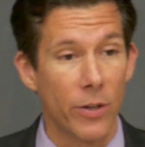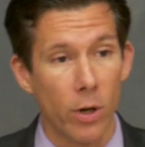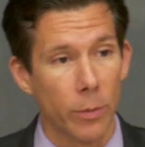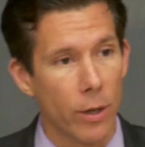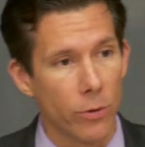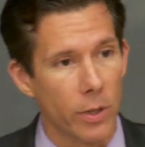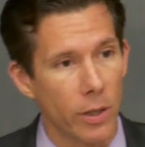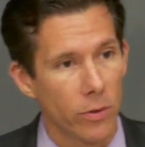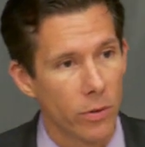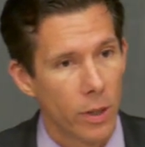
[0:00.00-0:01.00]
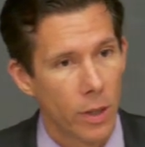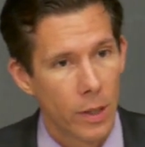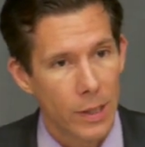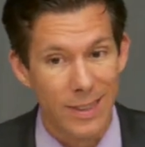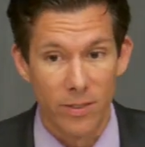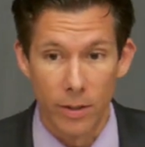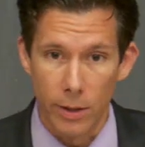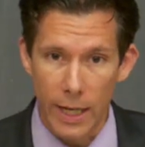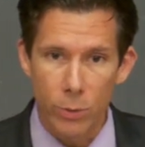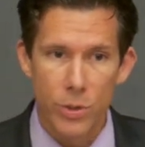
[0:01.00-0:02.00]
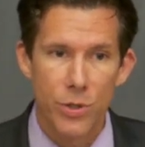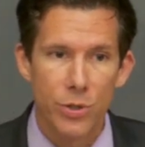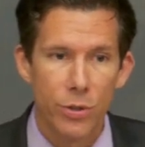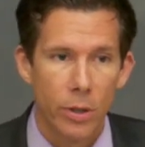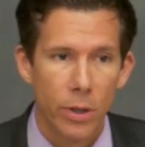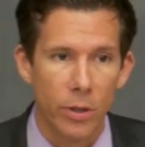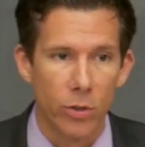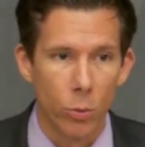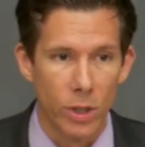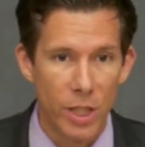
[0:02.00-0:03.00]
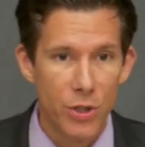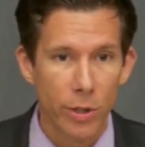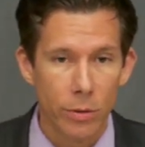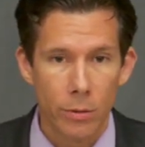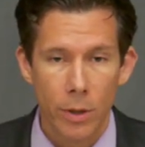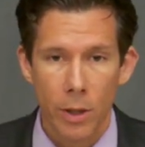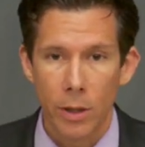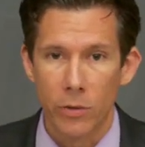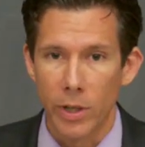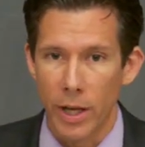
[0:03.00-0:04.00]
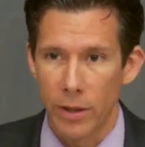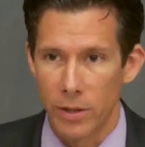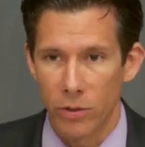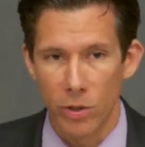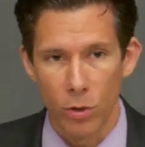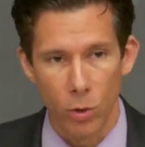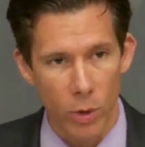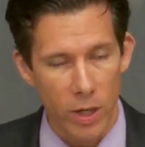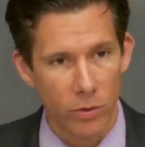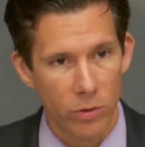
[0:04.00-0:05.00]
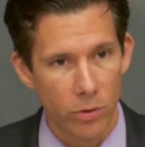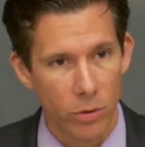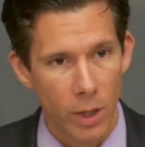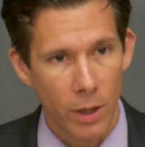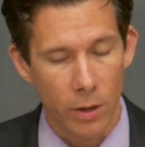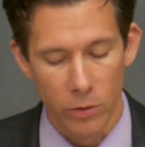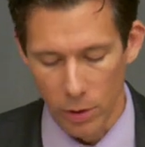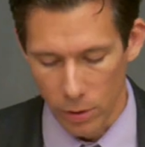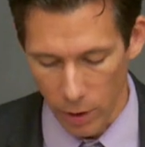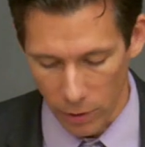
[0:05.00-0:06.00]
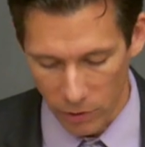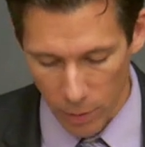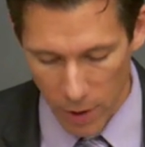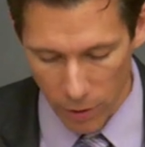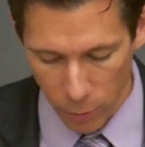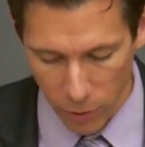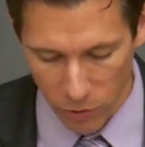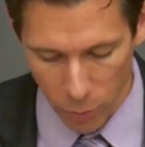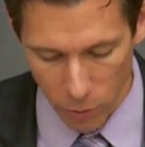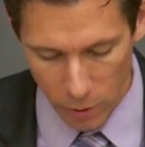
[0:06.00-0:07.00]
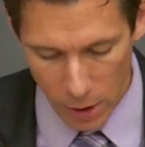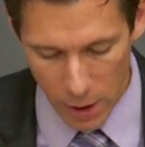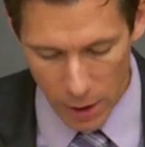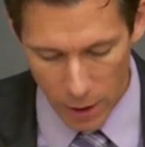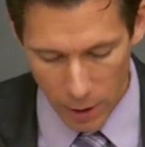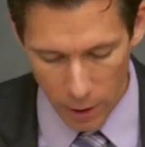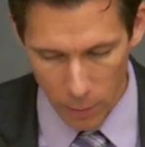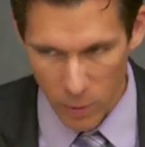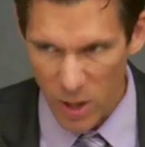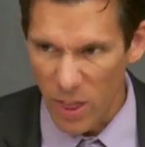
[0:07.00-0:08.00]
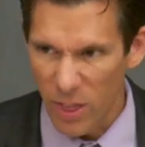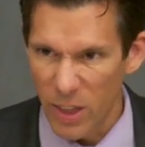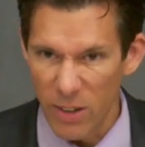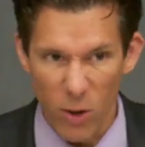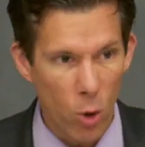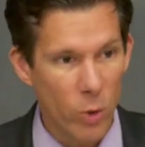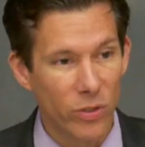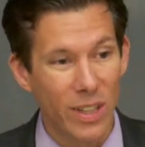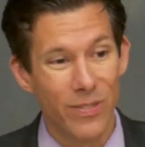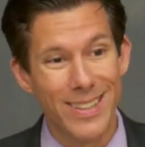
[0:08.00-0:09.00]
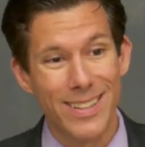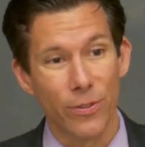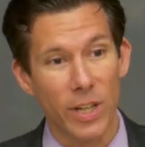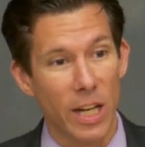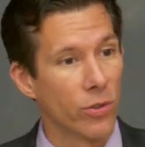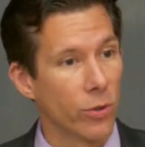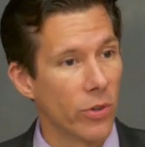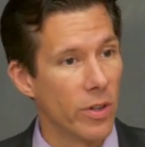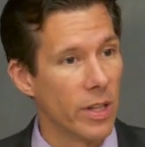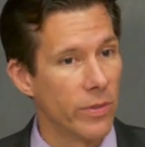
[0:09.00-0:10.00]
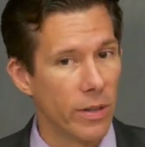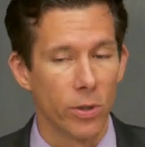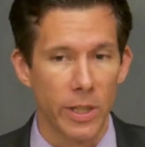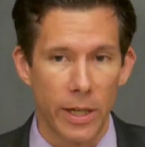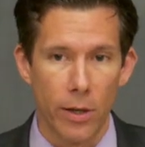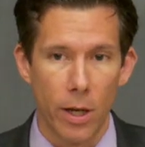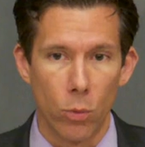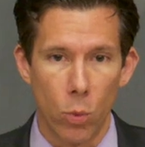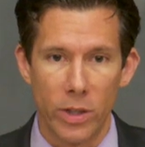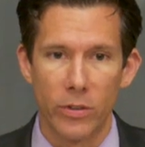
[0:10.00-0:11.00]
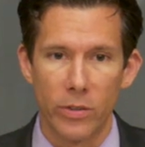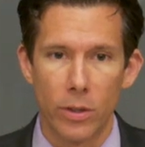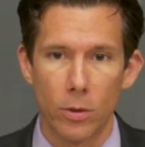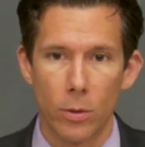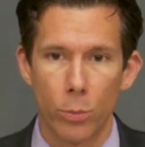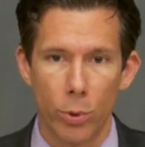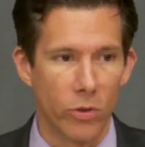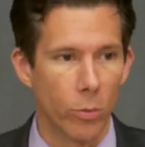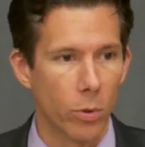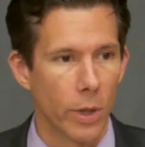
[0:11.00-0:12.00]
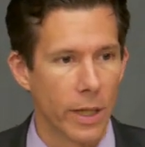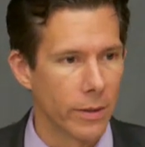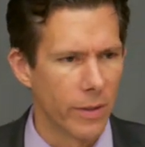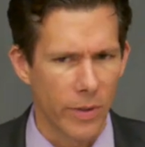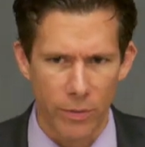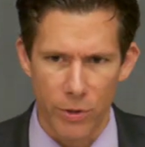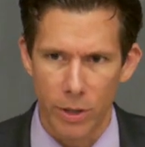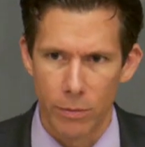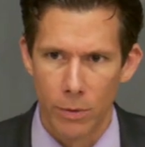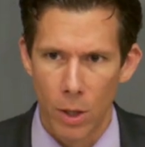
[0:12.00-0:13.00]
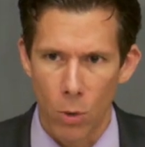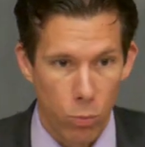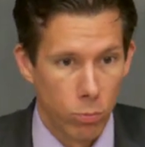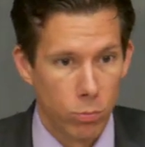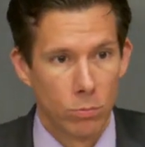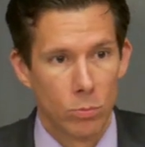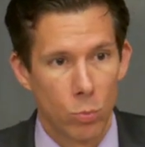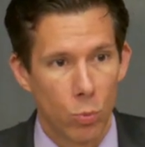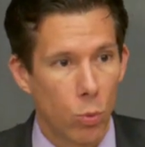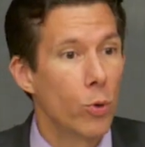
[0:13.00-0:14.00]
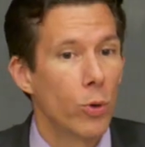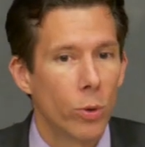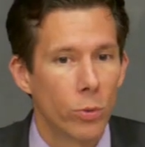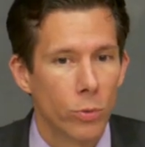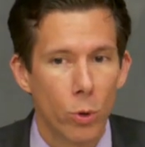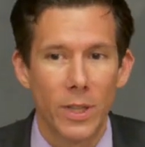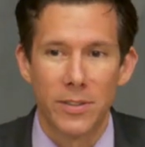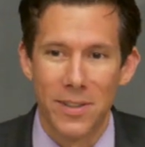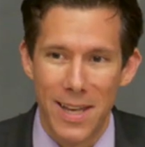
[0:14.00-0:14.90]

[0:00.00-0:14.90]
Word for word: drawing boundary lines? Is it language? Is it religion? Is it ethnicity or race? Is it uh, some other principle? Uh, they've always given different answers and they've never landed on one single principle. And if they ever did, who, who, who elected